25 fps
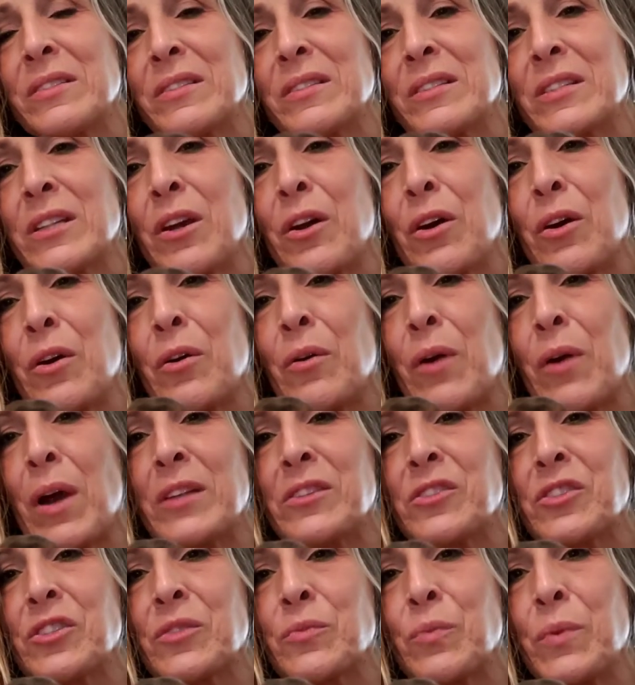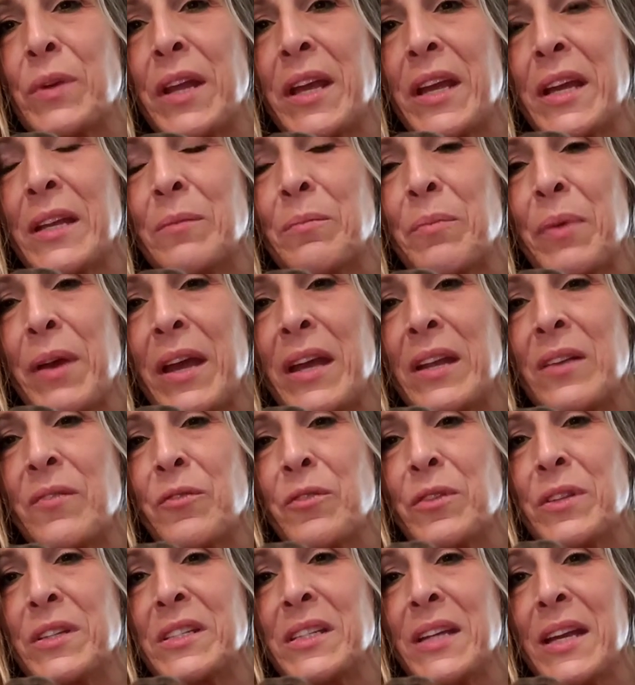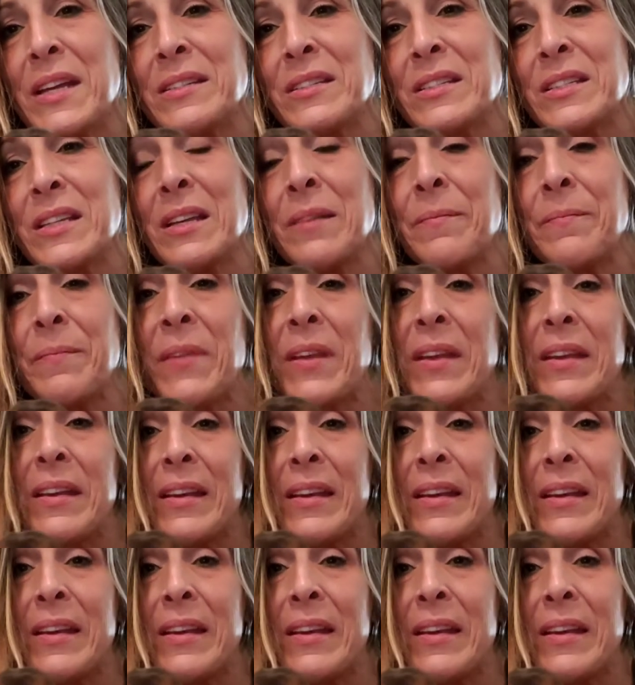So I just went ahead and paid for the testing.